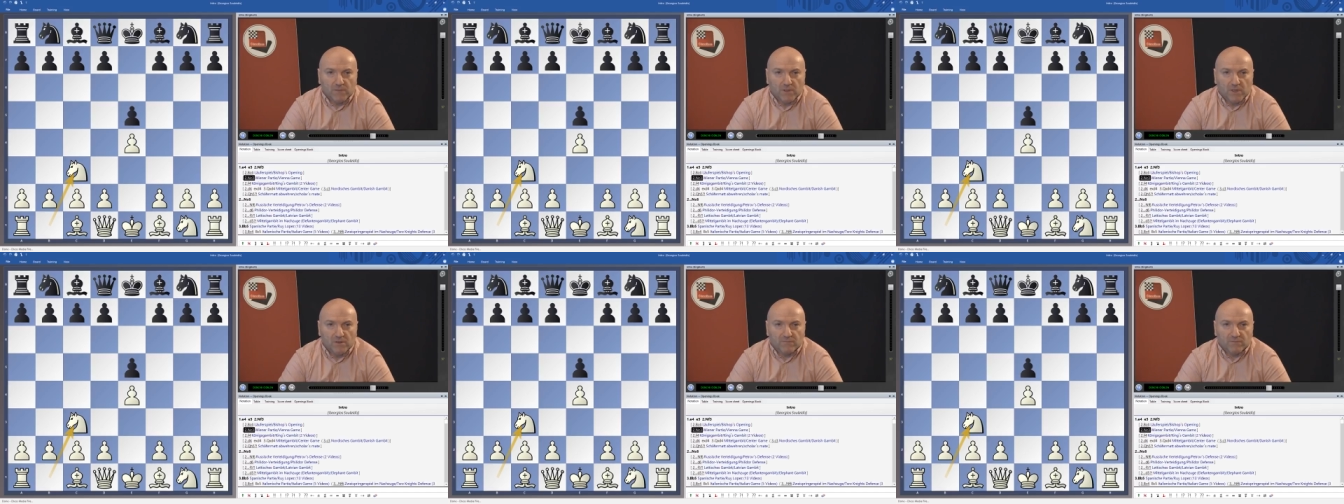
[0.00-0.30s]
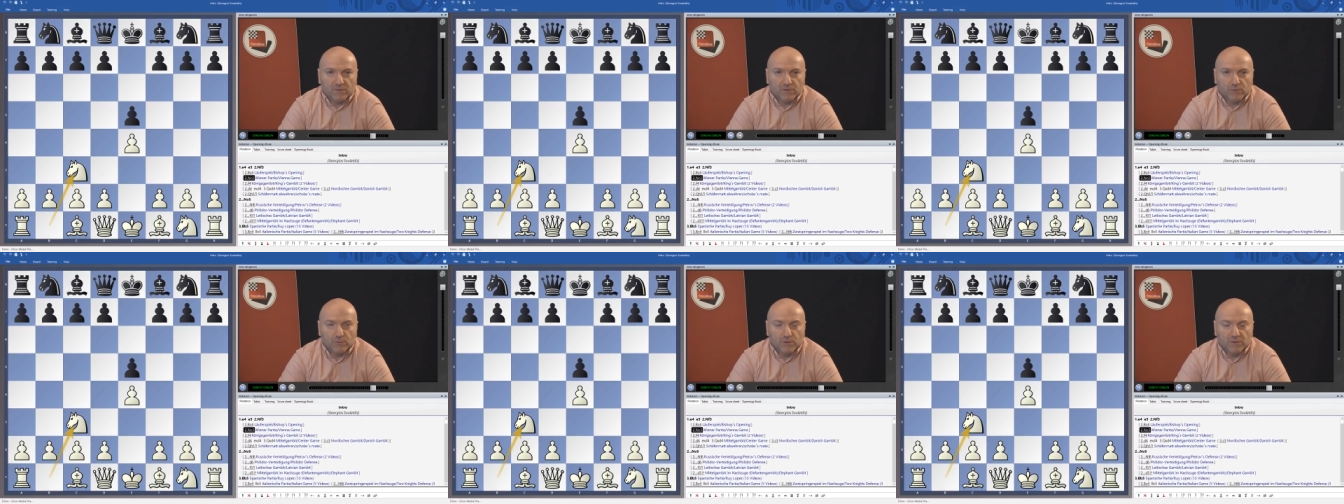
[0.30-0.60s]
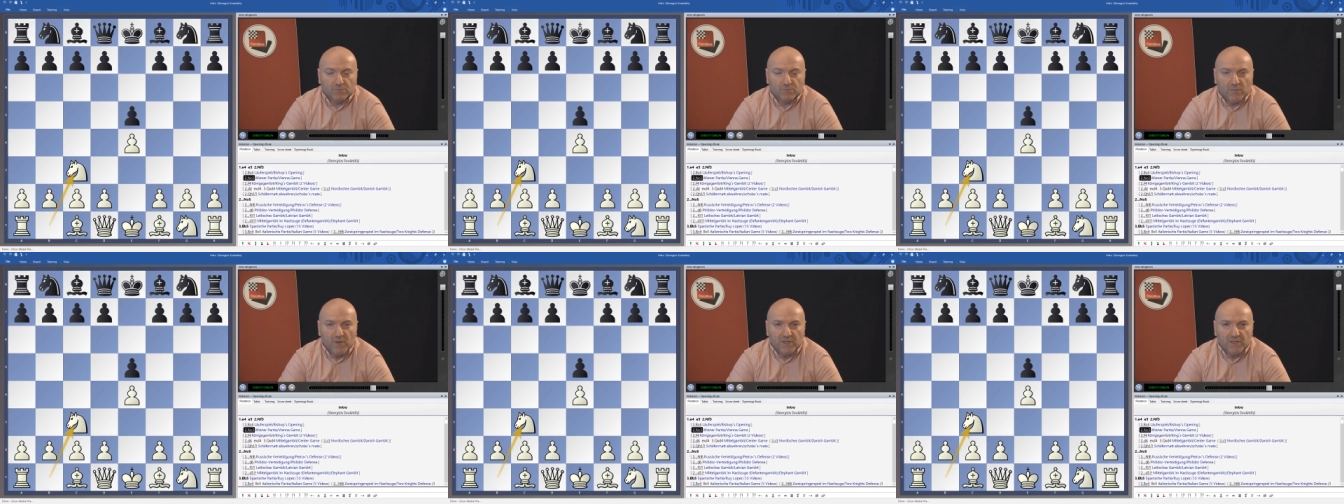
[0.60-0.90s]
I've
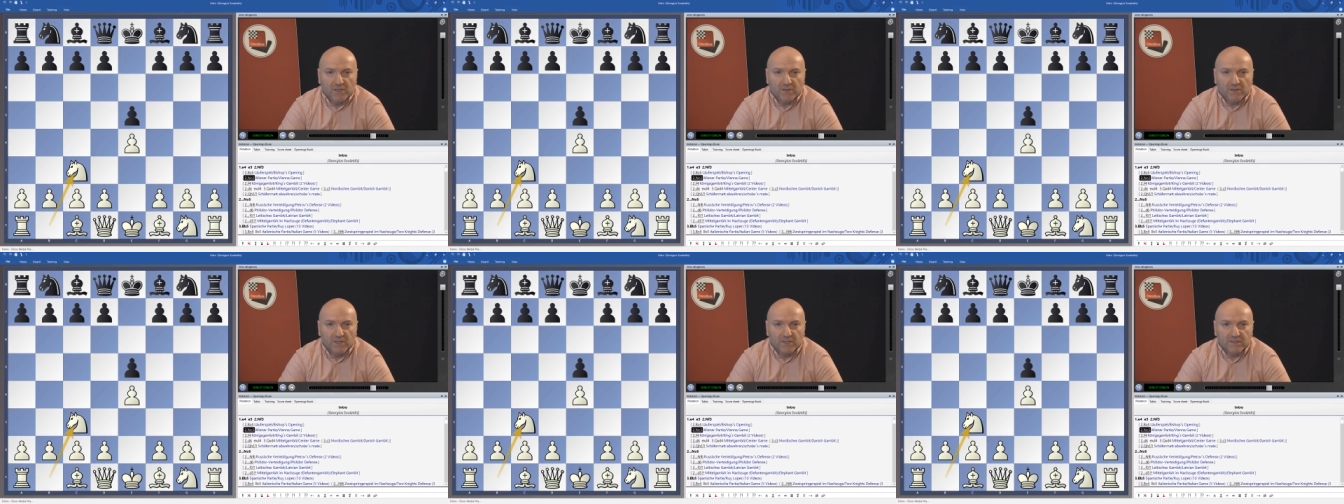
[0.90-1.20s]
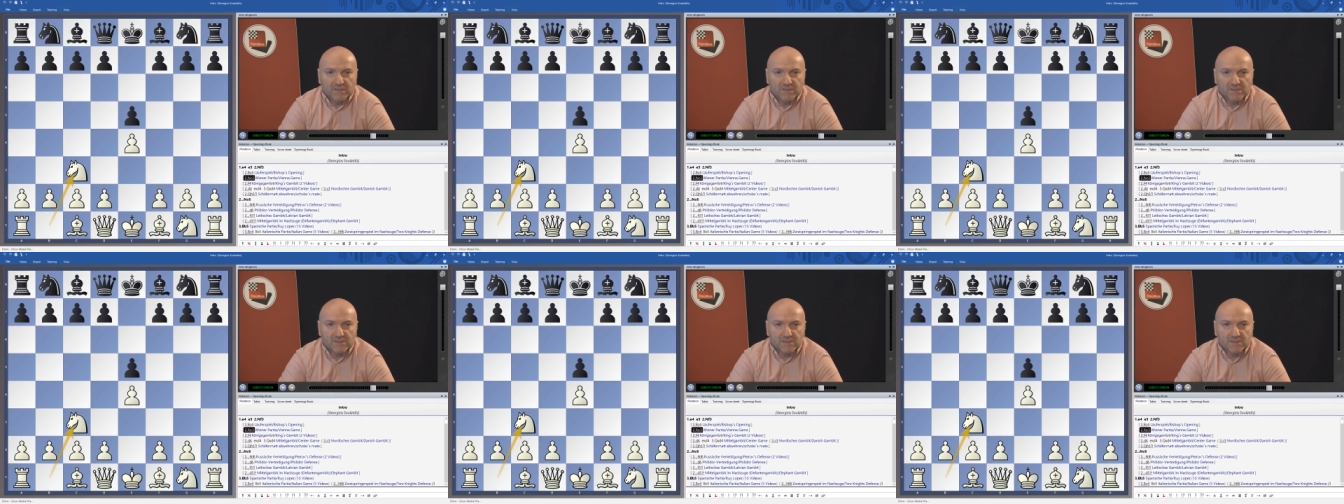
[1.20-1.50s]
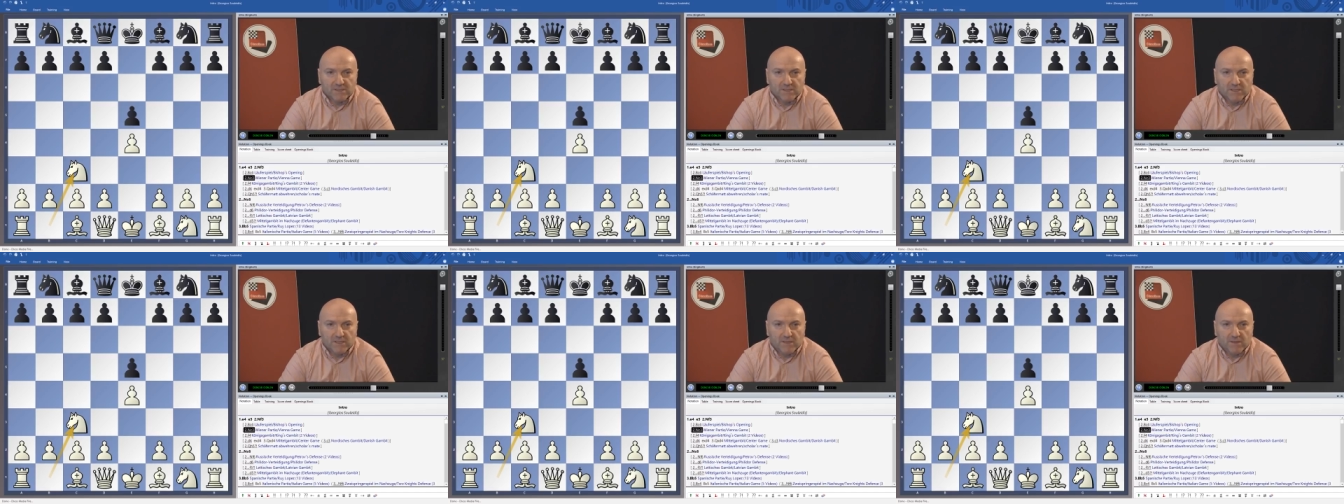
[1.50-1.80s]
included many
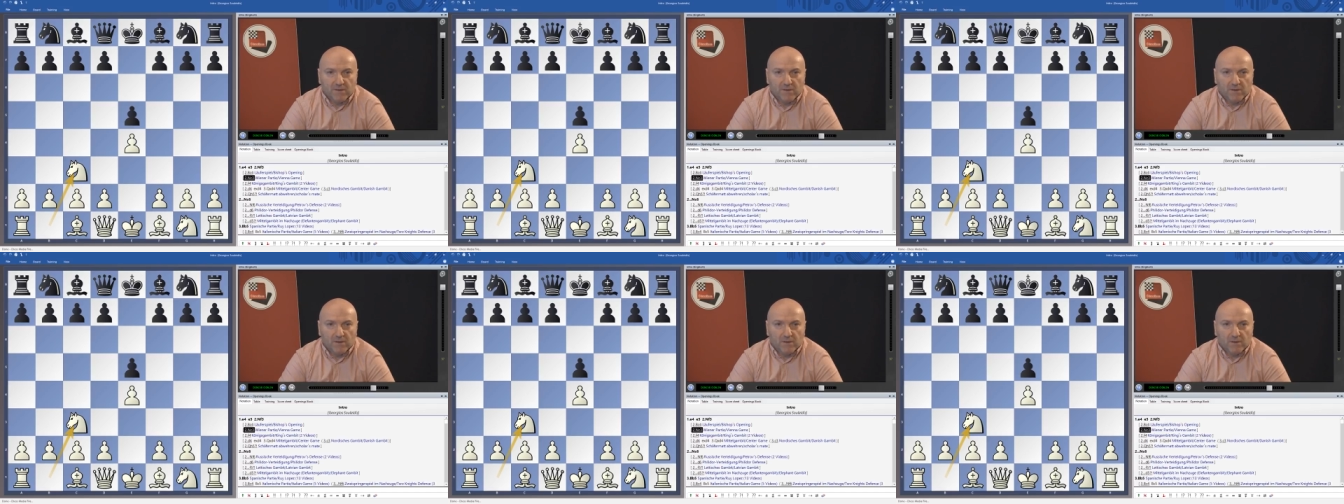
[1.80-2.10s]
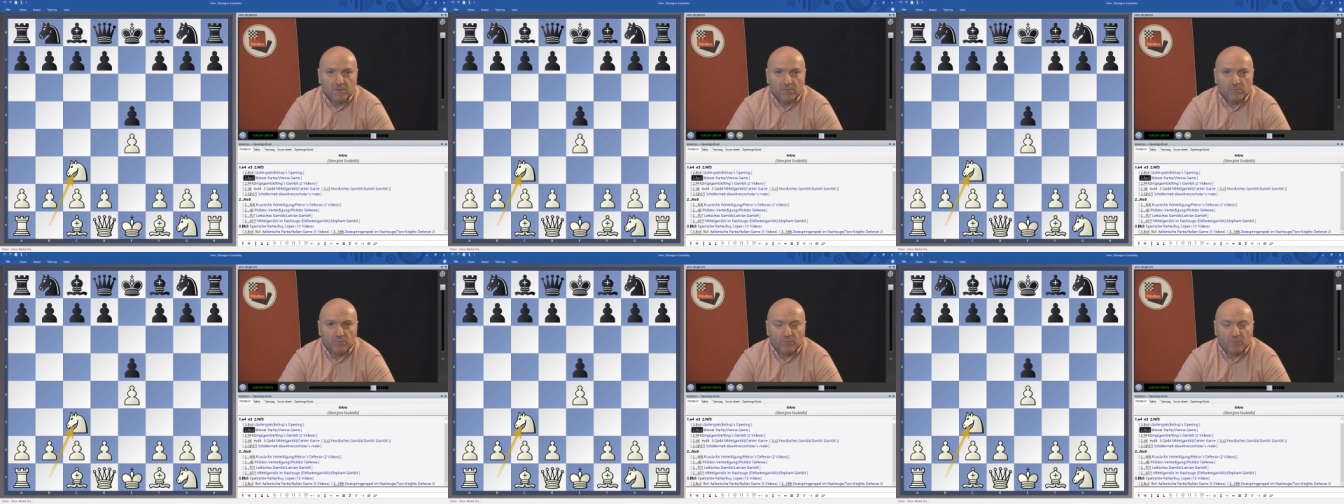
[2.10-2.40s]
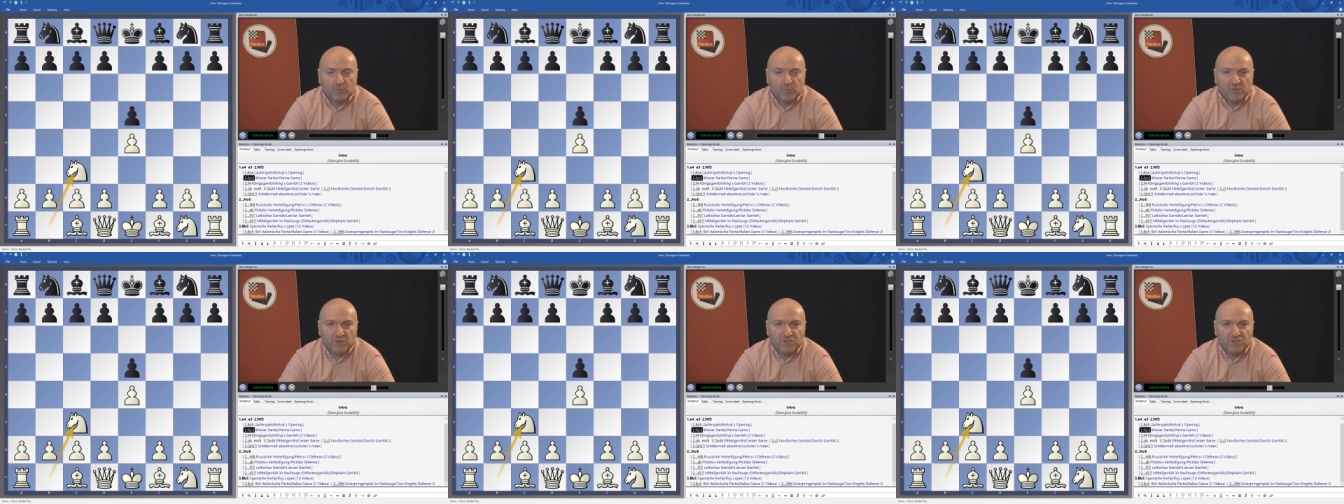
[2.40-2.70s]
analyses in the
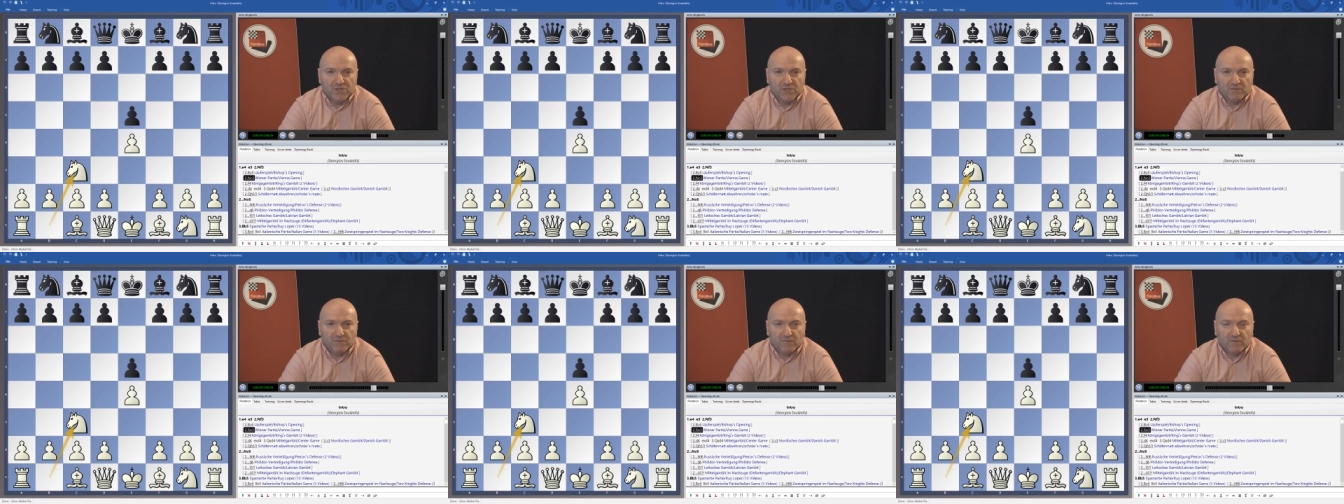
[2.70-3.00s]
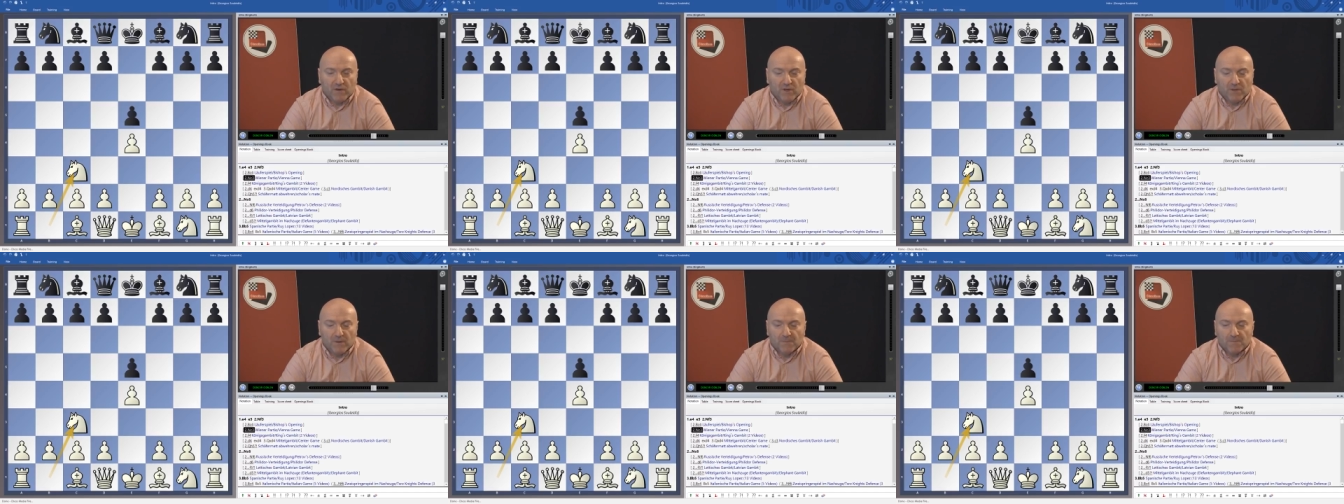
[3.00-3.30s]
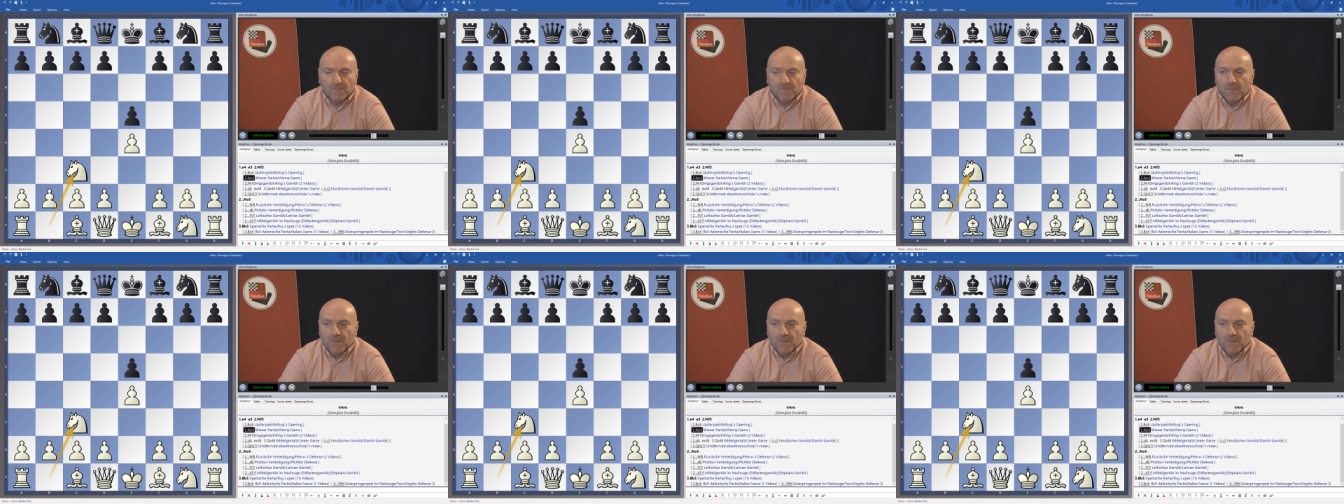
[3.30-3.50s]
PGN file.